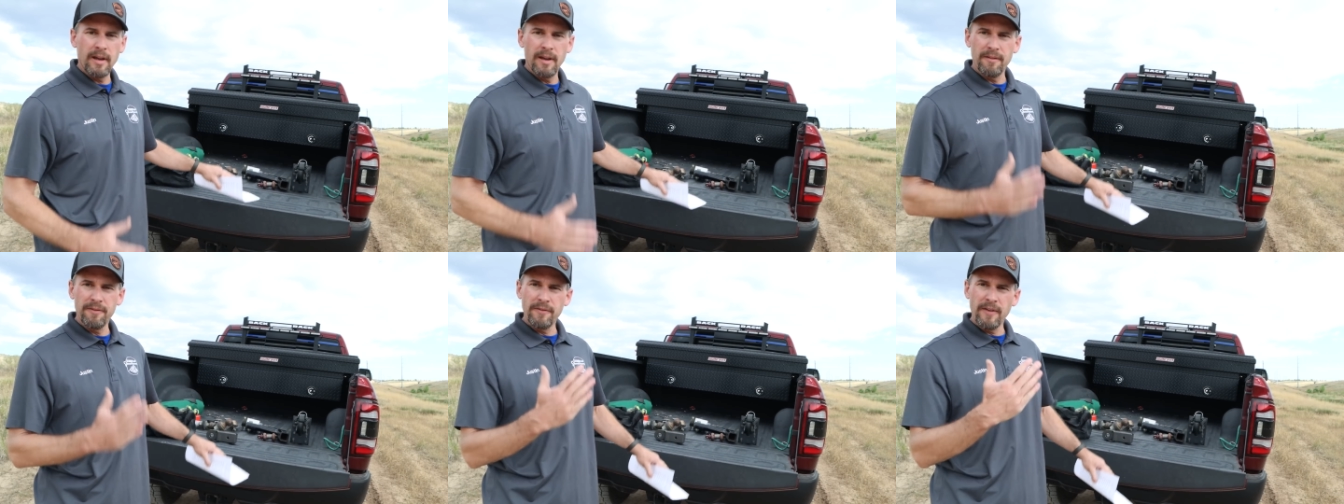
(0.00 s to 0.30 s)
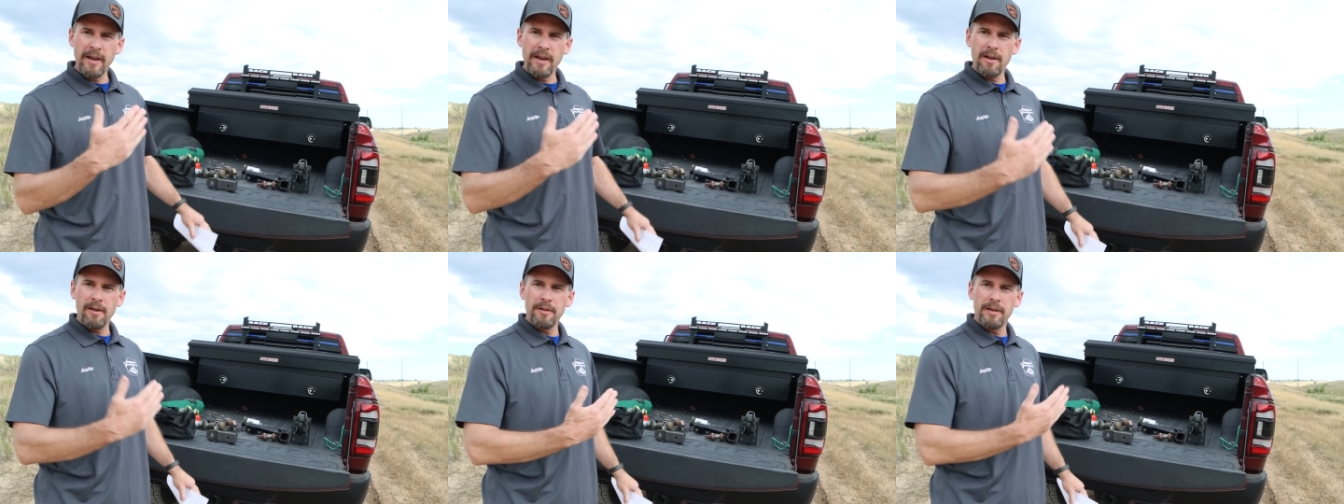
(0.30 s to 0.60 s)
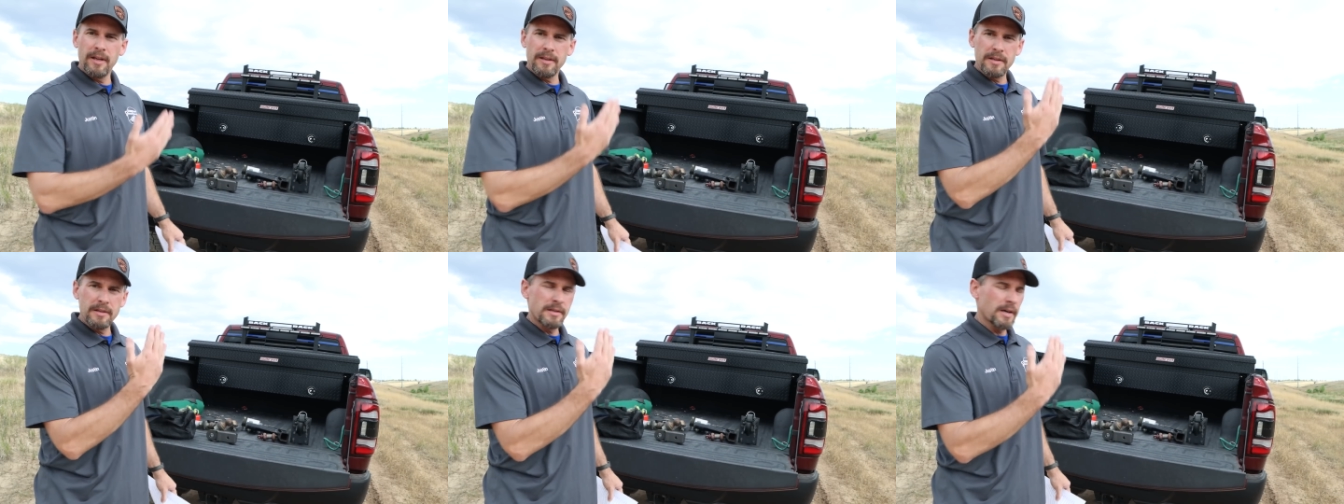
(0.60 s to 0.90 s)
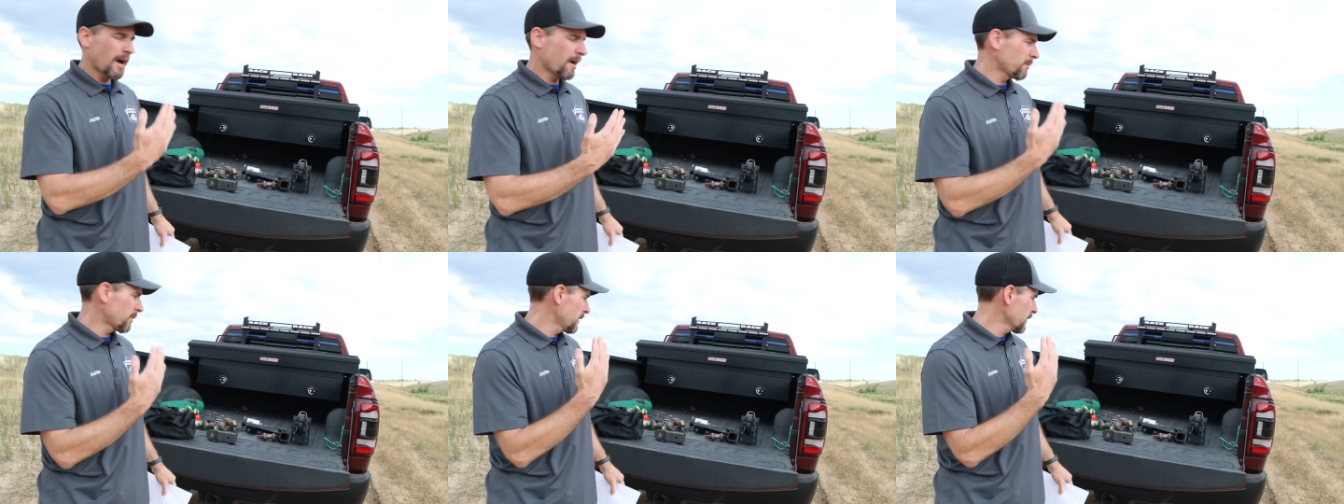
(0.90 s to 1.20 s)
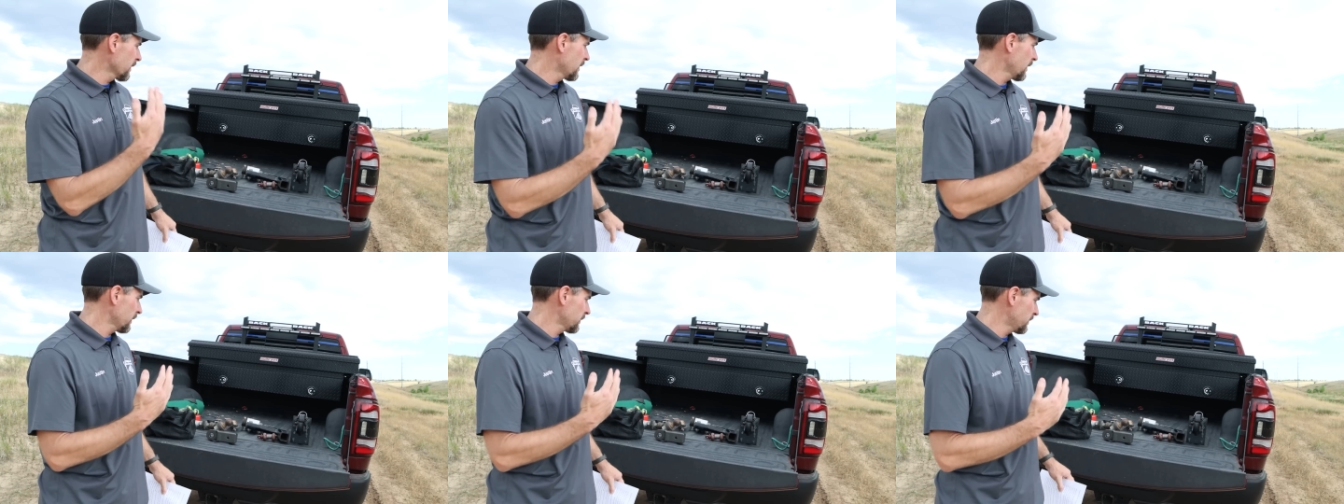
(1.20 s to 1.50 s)
it failed at the top of
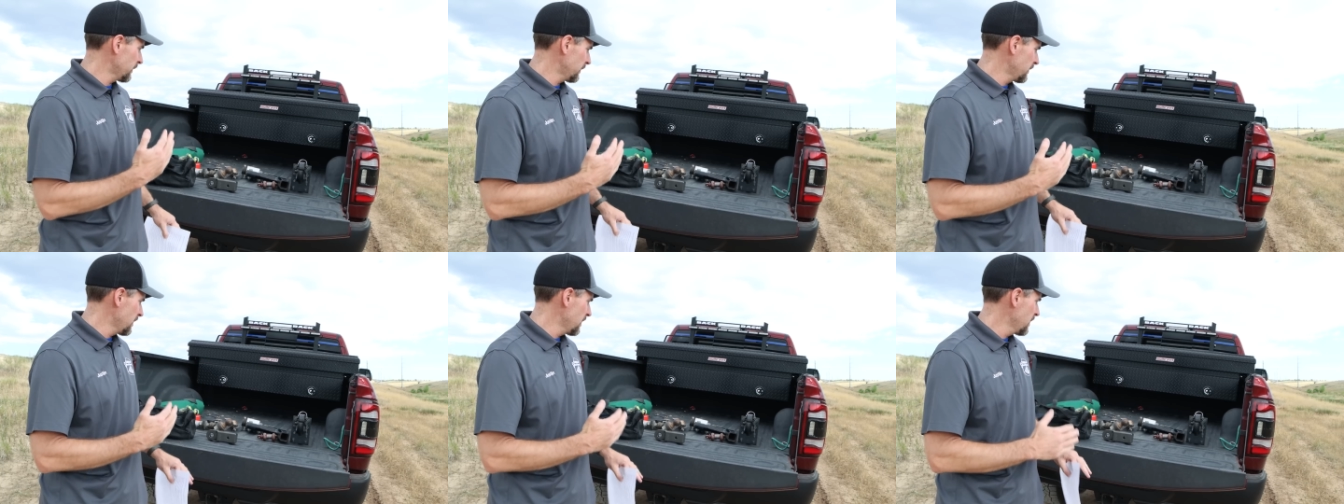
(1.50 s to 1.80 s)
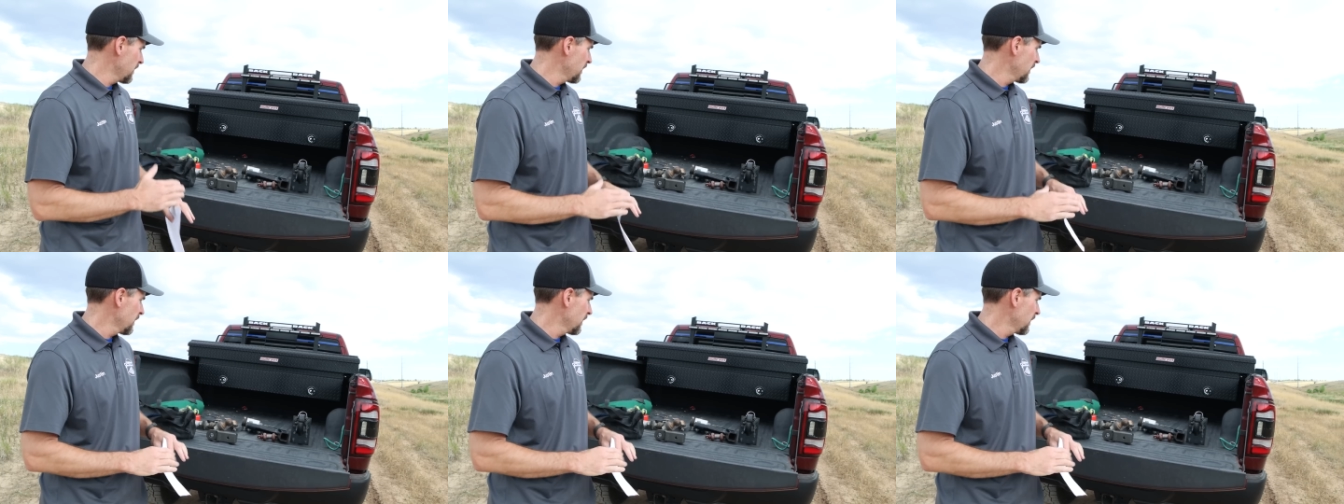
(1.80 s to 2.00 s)
the gusset.